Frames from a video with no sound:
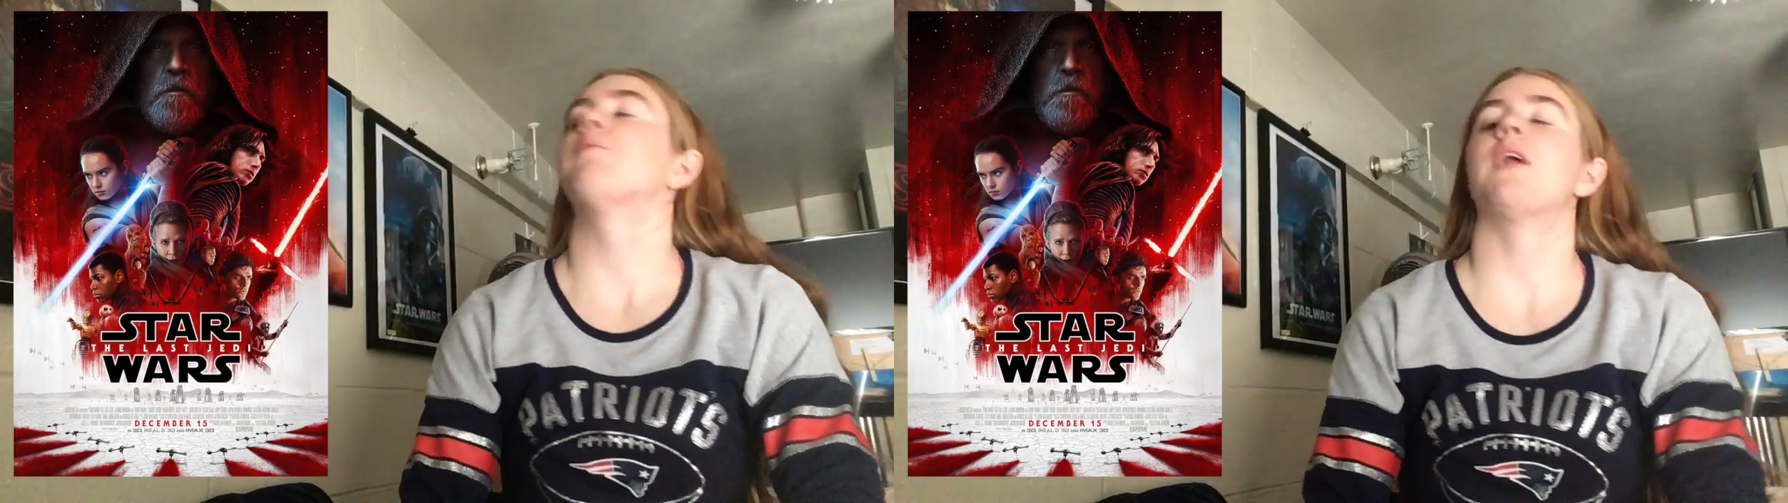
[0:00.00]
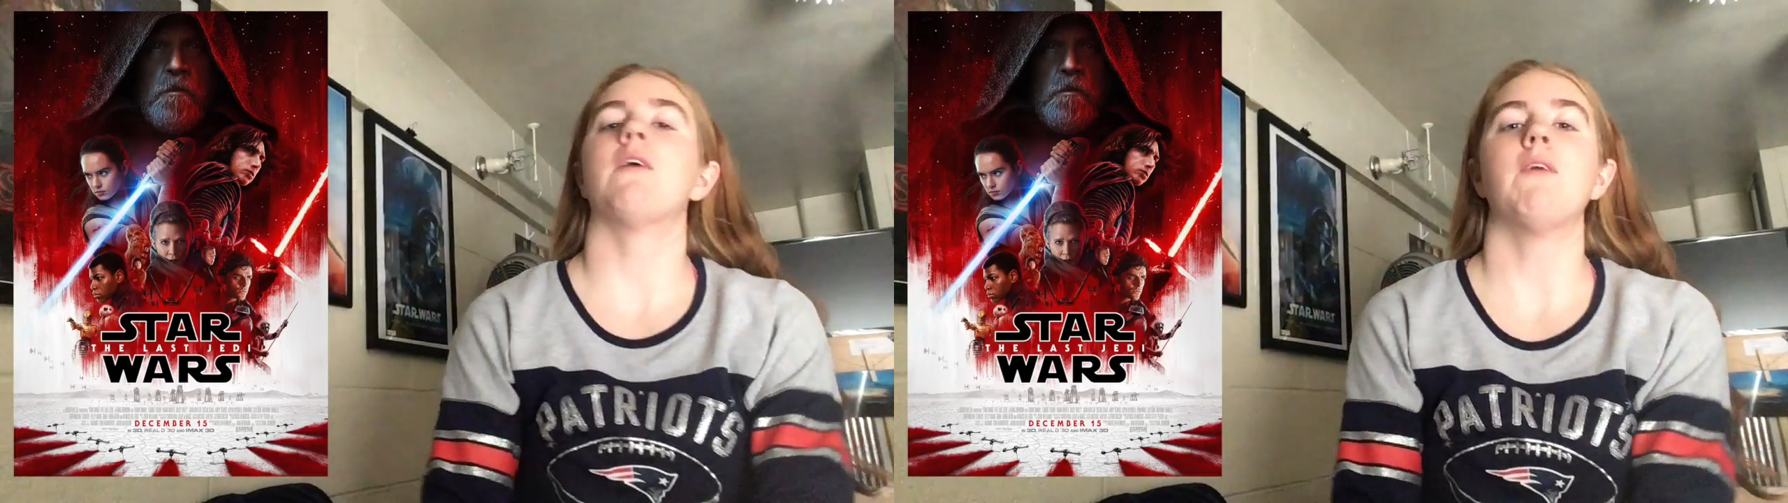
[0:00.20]

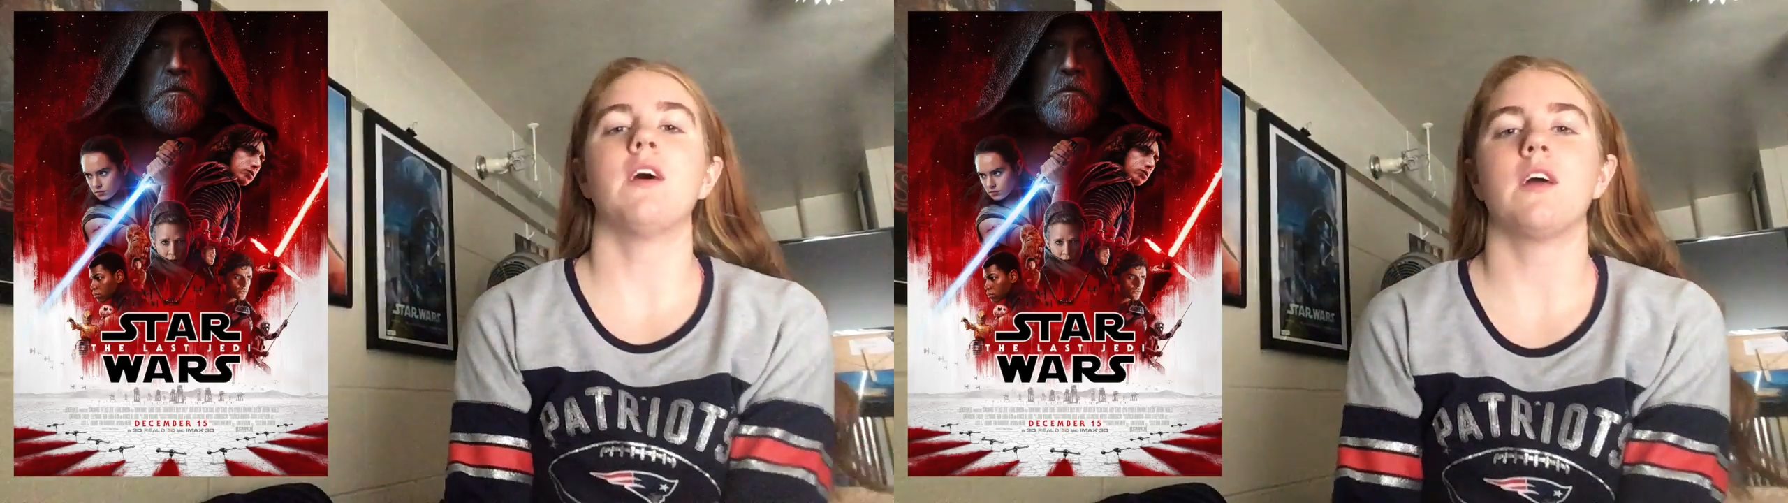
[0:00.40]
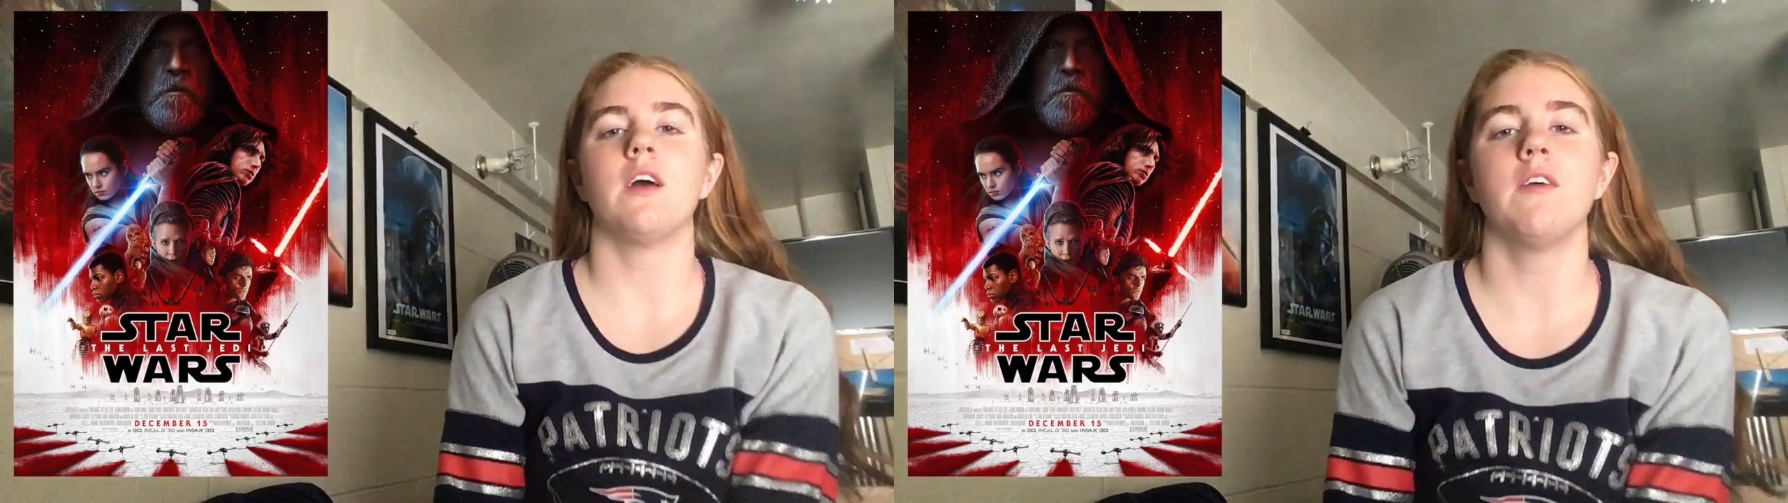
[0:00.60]
but I
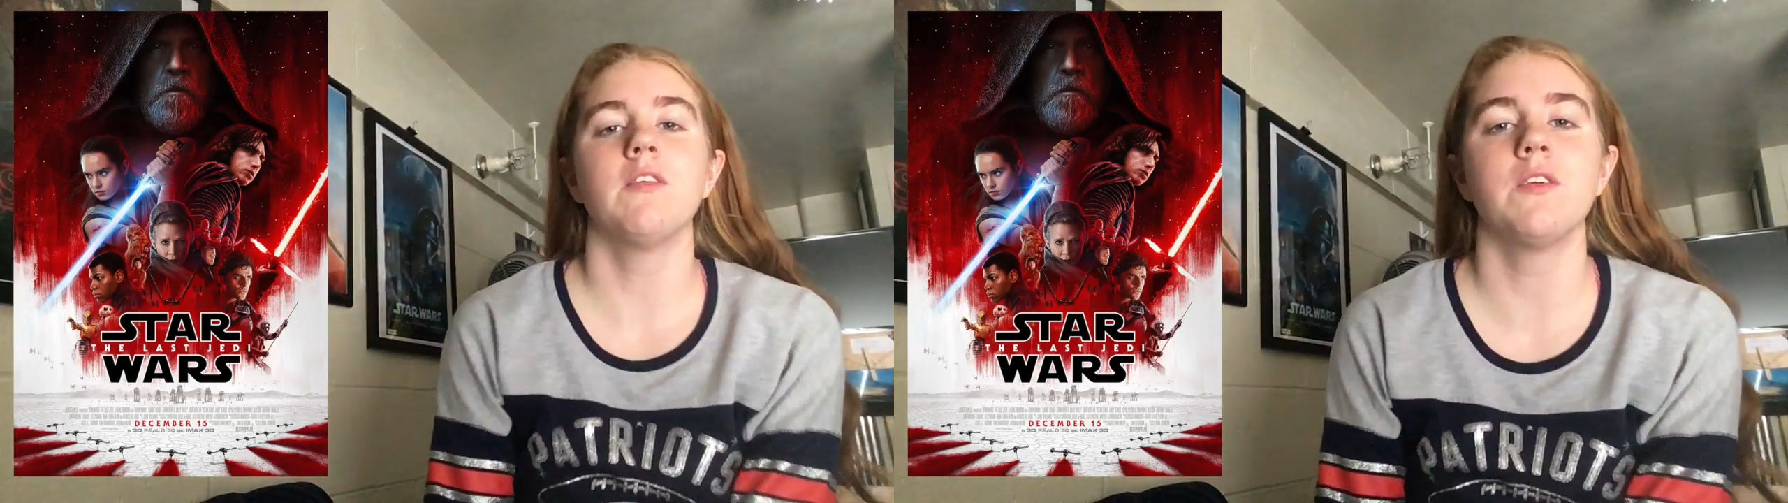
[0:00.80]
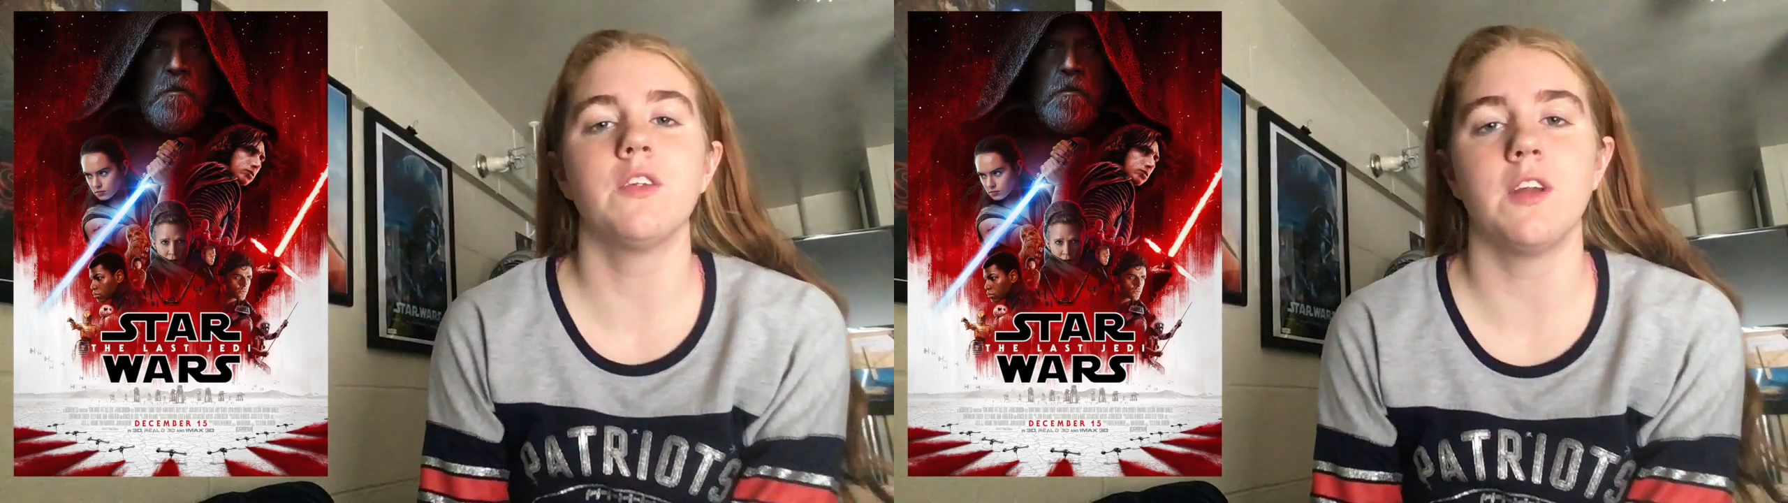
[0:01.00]
want
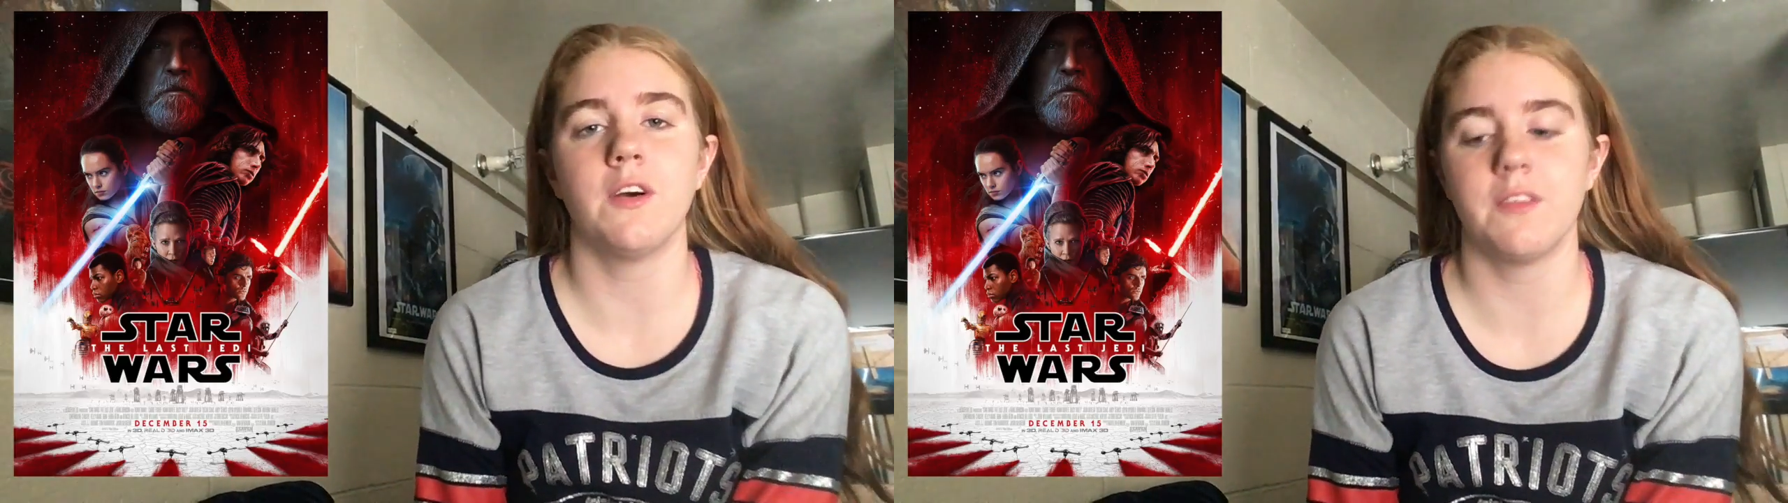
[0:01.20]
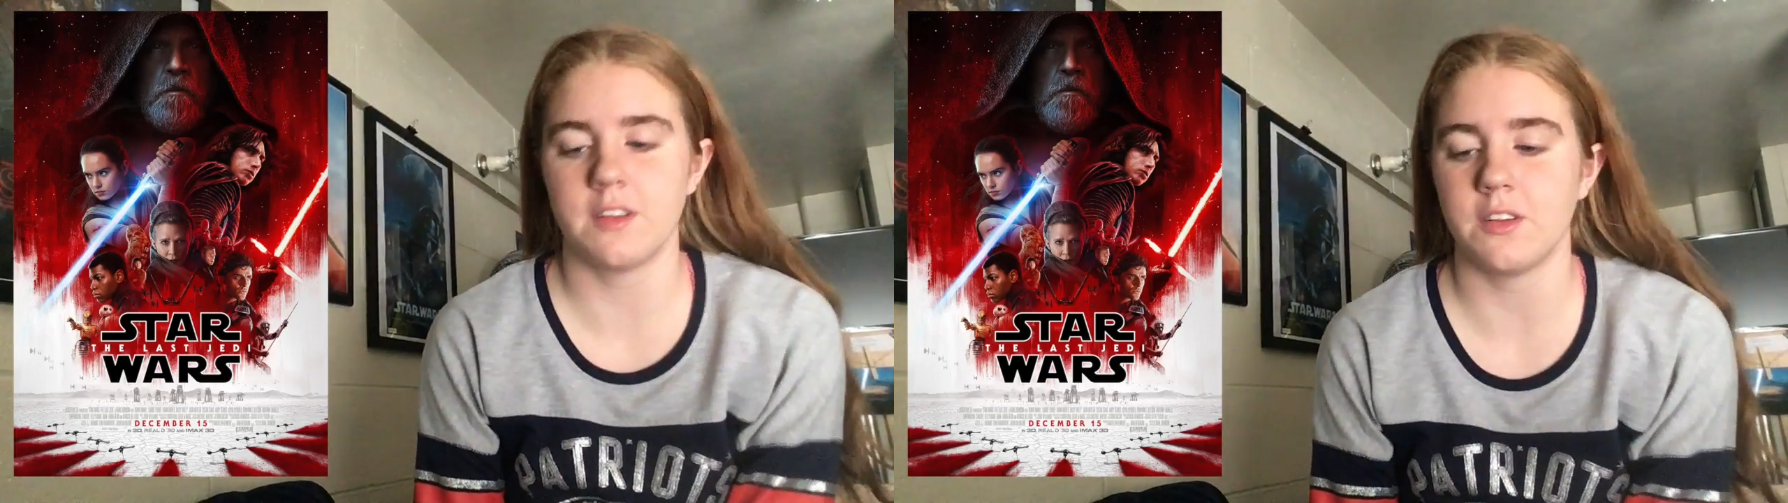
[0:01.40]
everyone to
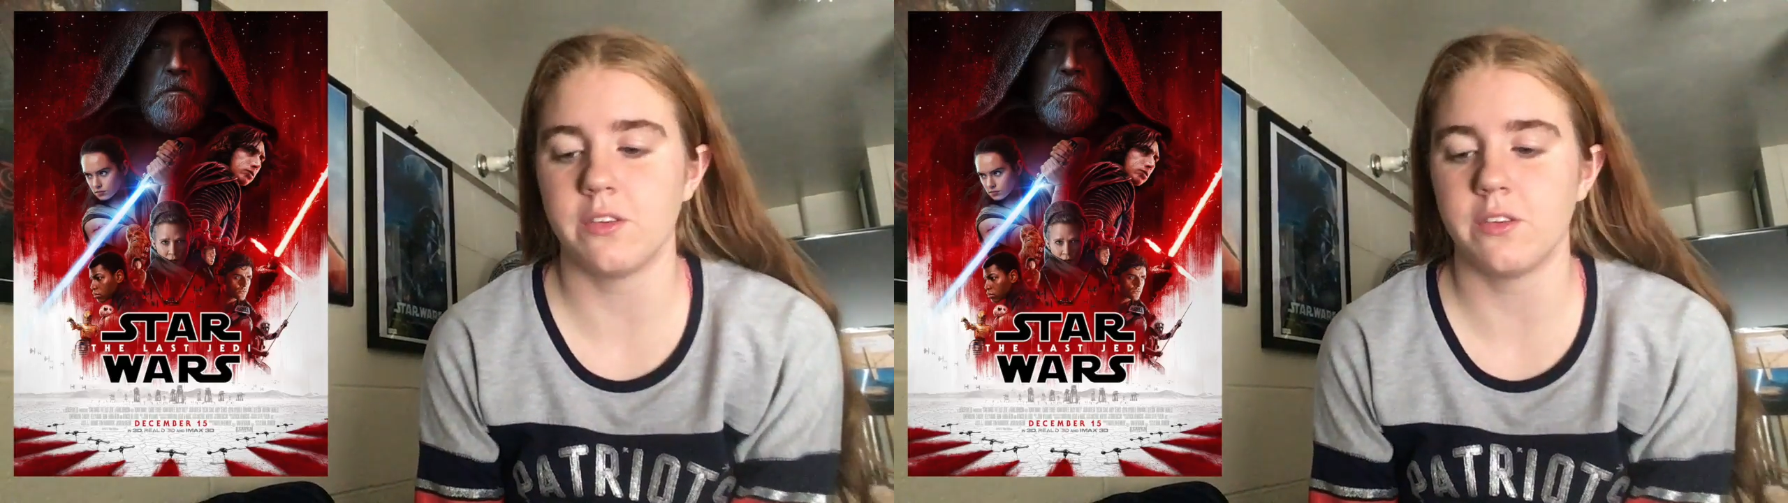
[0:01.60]
know that